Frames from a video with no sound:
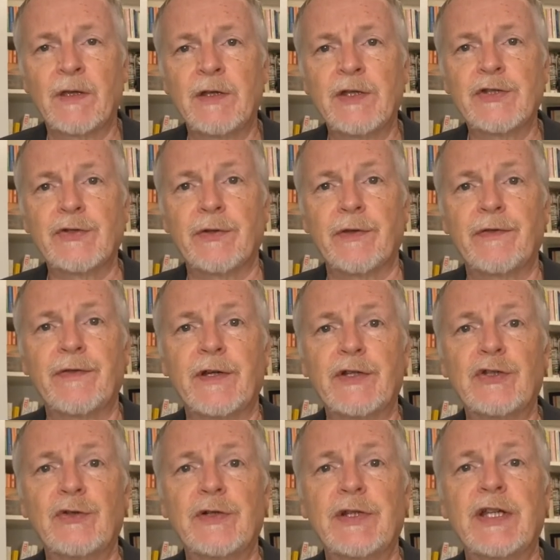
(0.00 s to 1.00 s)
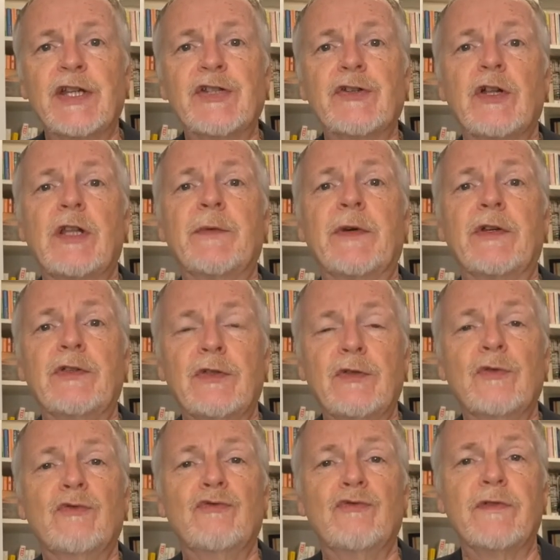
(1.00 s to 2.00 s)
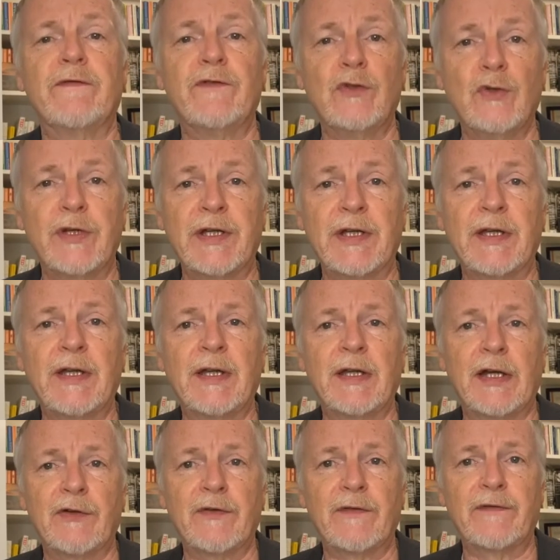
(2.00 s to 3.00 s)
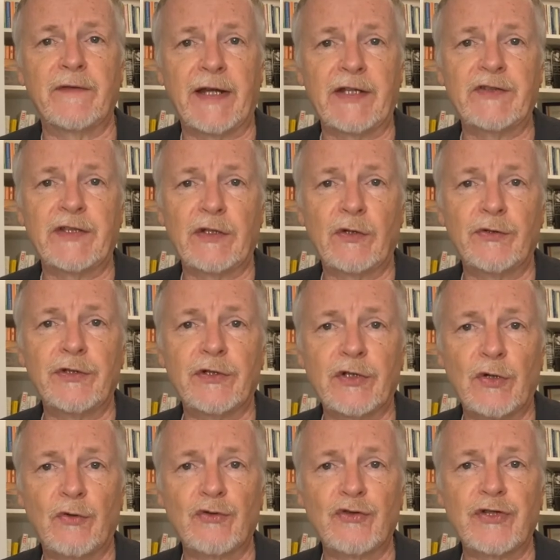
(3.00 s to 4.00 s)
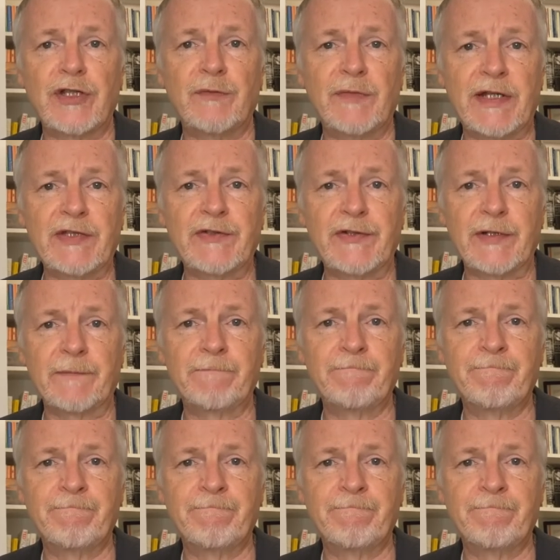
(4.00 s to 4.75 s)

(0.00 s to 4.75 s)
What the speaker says: So the third unit is all about you reviewing and reflecting on your coaching and mentoring.